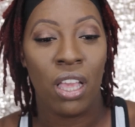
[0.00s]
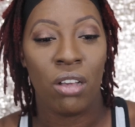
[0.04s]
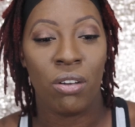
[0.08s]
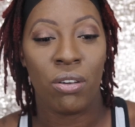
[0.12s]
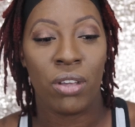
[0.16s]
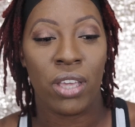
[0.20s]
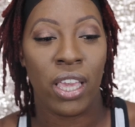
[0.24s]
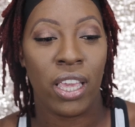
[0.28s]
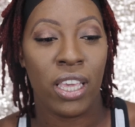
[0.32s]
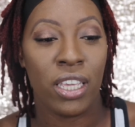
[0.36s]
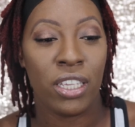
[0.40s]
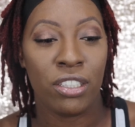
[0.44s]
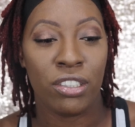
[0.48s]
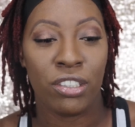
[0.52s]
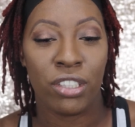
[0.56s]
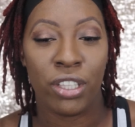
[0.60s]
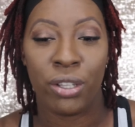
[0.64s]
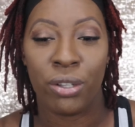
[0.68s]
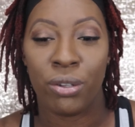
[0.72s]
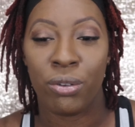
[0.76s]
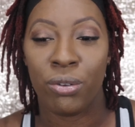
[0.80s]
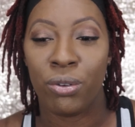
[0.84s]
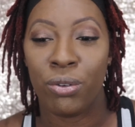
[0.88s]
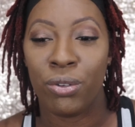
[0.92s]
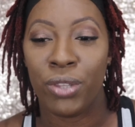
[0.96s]
Okay,
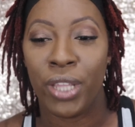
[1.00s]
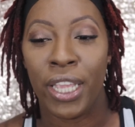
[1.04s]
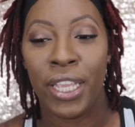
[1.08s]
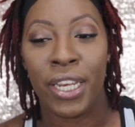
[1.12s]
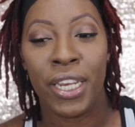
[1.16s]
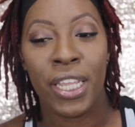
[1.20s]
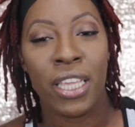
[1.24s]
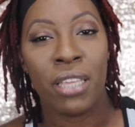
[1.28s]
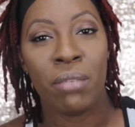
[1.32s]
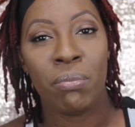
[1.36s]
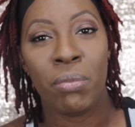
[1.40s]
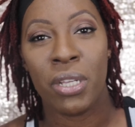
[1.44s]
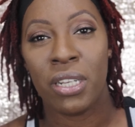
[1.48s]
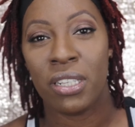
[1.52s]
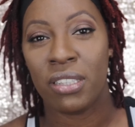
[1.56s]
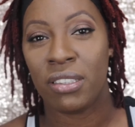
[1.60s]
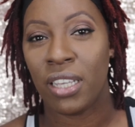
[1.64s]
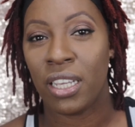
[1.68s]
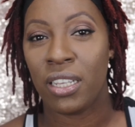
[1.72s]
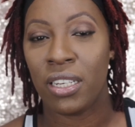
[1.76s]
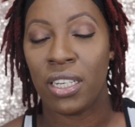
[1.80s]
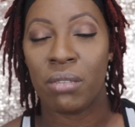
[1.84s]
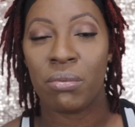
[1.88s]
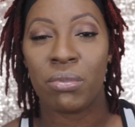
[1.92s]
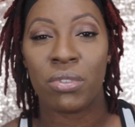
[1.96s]
so they need me to
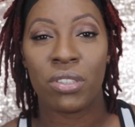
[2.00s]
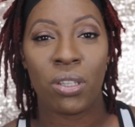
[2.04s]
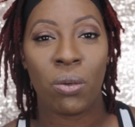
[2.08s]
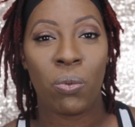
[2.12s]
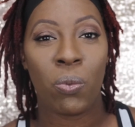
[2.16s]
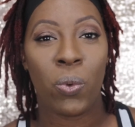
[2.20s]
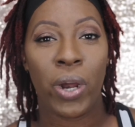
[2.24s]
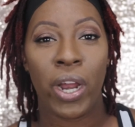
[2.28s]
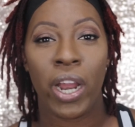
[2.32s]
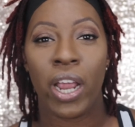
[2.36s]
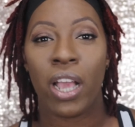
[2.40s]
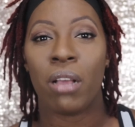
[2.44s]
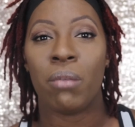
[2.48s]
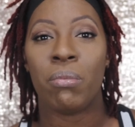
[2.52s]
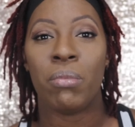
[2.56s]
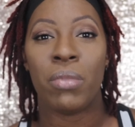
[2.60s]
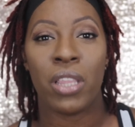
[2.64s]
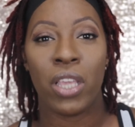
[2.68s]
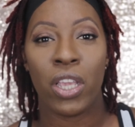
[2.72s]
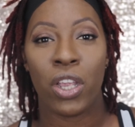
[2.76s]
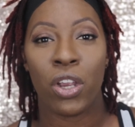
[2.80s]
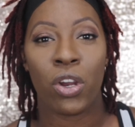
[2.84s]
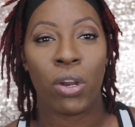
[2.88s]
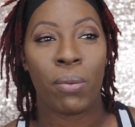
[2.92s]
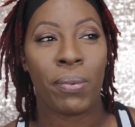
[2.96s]
take them somewhere, I'm
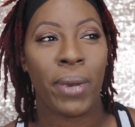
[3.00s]
there.